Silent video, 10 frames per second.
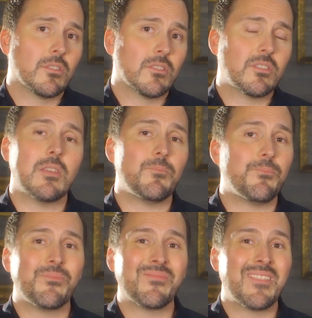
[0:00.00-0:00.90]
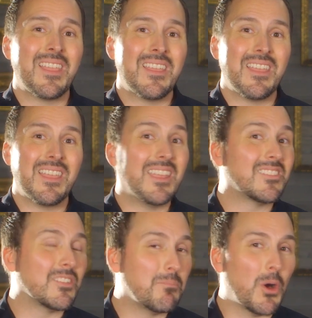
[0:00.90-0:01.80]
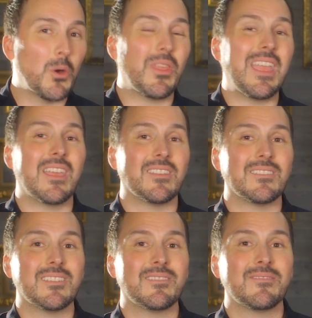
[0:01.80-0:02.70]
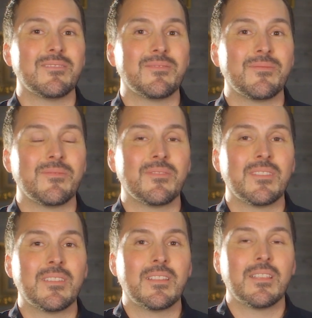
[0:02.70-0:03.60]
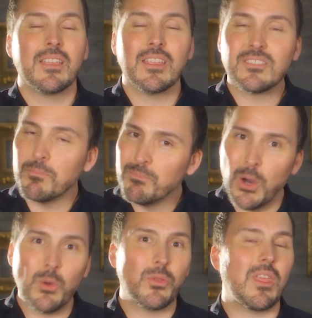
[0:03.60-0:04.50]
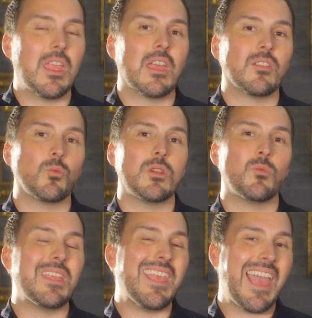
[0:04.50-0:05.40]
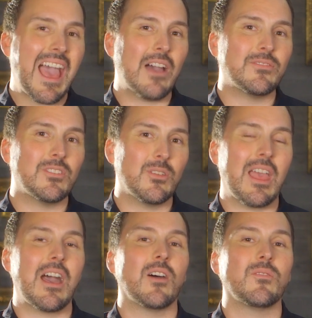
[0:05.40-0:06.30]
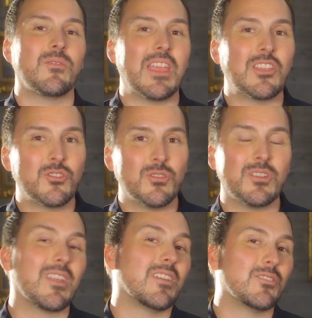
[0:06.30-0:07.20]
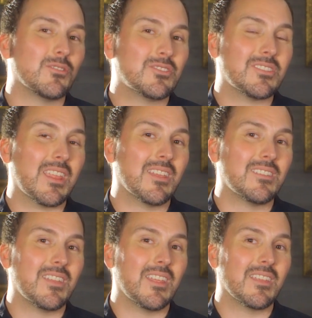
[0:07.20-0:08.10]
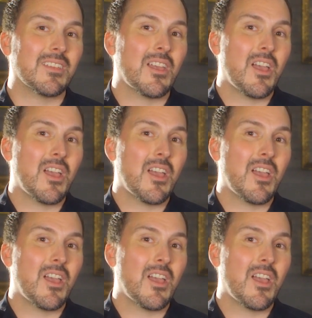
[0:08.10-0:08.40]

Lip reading: See, it's a both and. It's a both and. We have to have a good understanding